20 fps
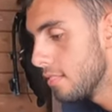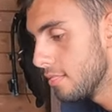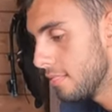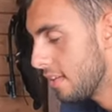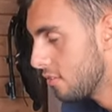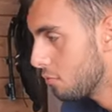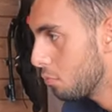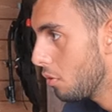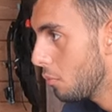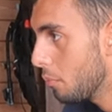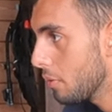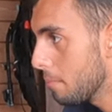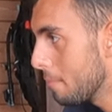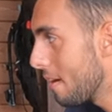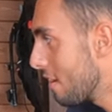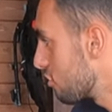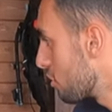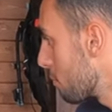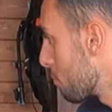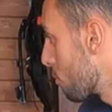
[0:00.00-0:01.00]
That's what we
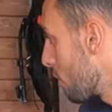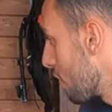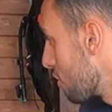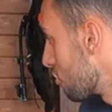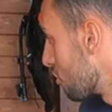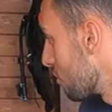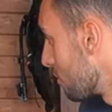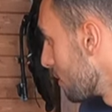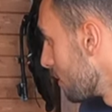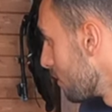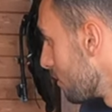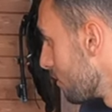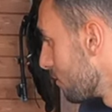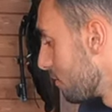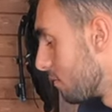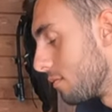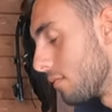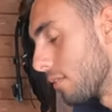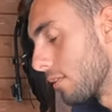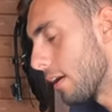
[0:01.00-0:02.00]
measure pressure in,
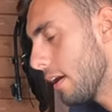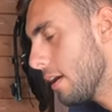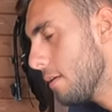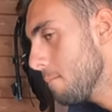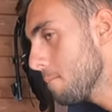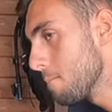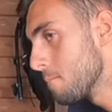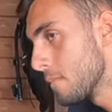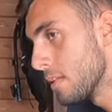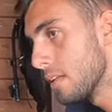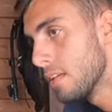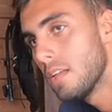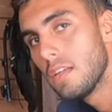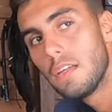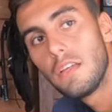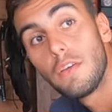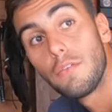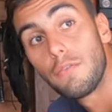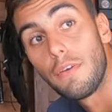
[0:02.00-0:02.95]
okay?